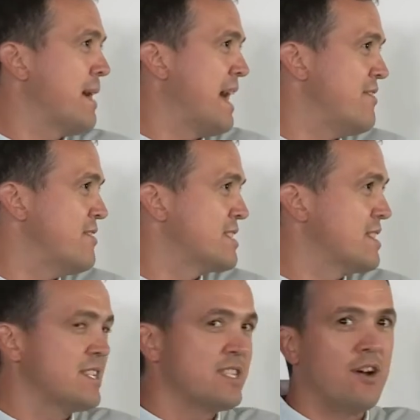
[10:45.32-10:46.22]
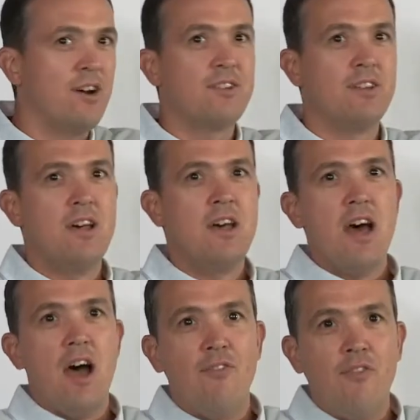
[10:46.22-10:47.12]
behaviour is going to start
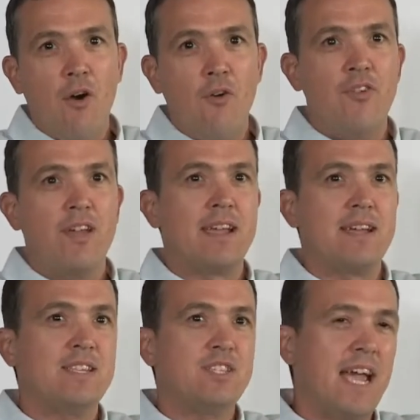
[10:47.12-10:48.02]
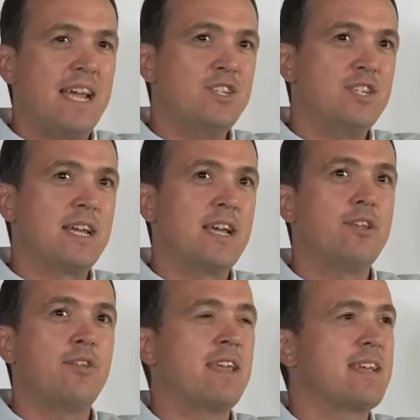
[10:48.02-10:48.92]
evolving and changing. And
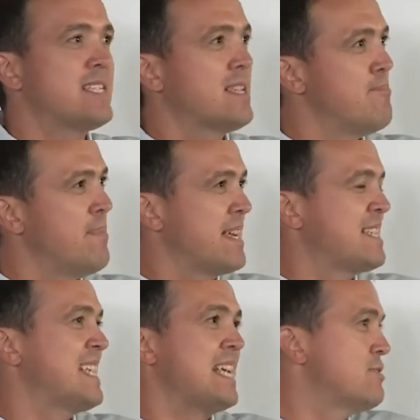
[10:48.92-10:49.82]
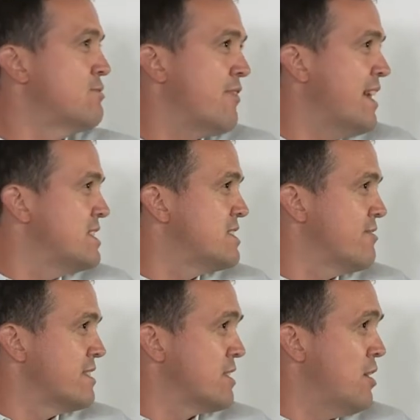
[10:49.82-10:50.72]
you think there's some big seasonal events,
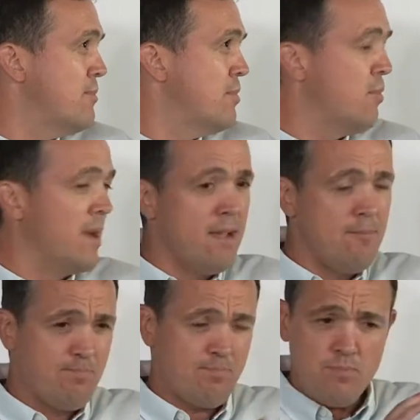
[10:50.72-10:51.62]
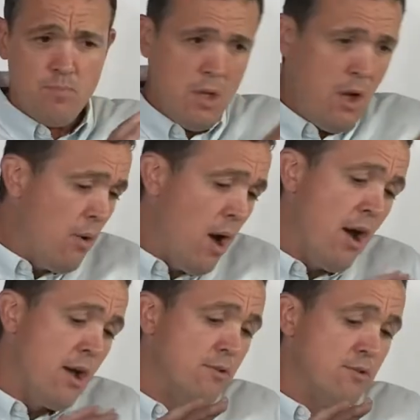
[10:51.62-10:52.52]
for example, where how
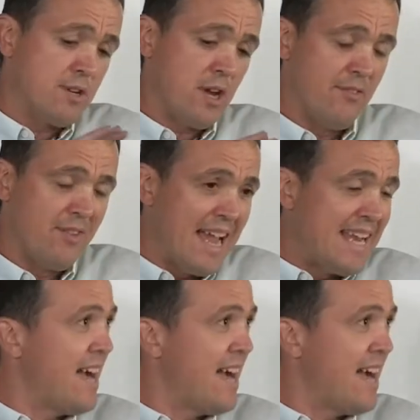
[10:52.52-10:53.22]
aisles are kind of laid